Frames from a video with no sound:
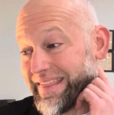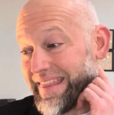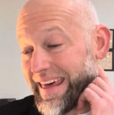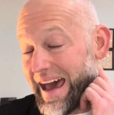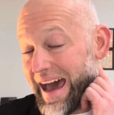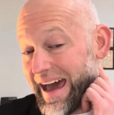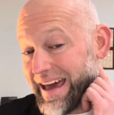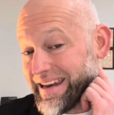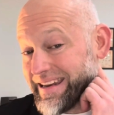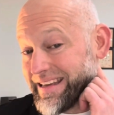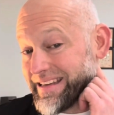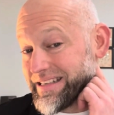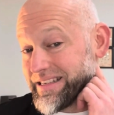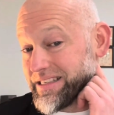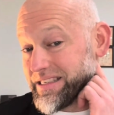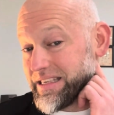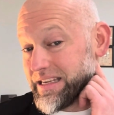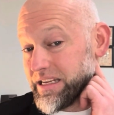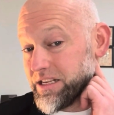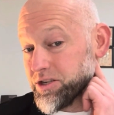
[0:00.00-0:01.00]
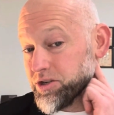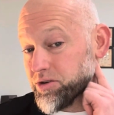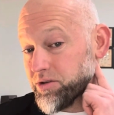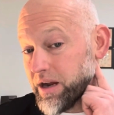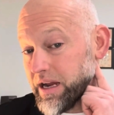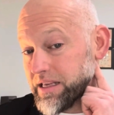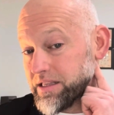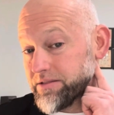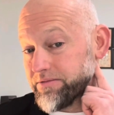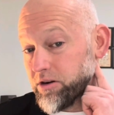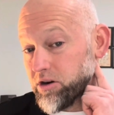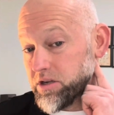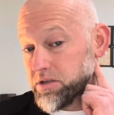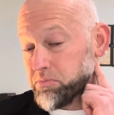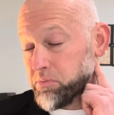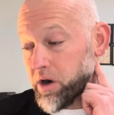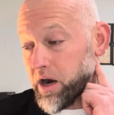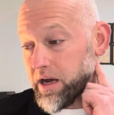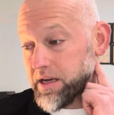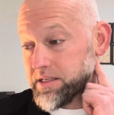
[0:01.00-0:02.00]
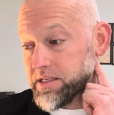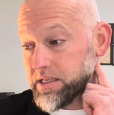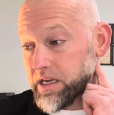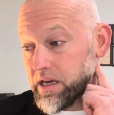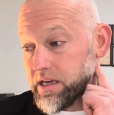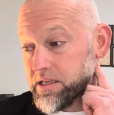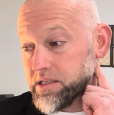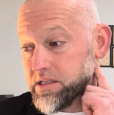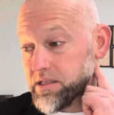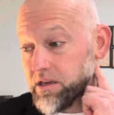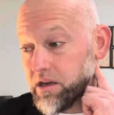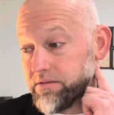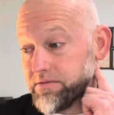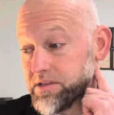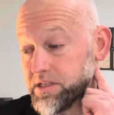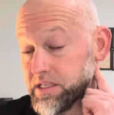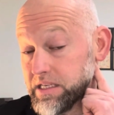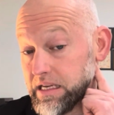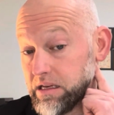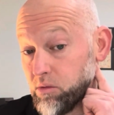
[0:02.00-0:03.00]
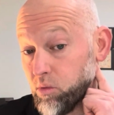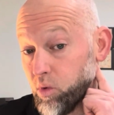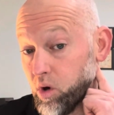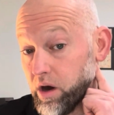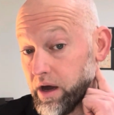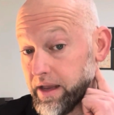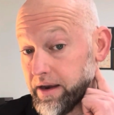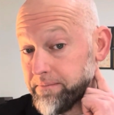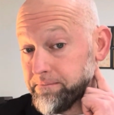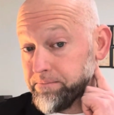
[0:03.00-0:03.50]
that is the transverse process of C1.